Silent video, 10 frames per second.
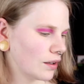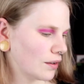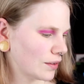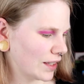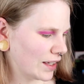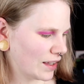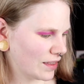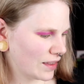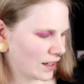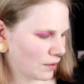Okay,
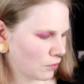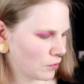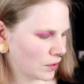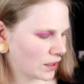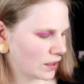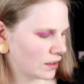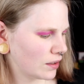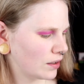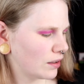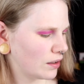and then I'm going
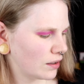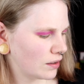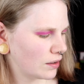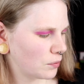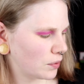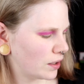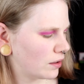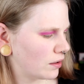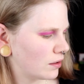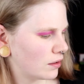in with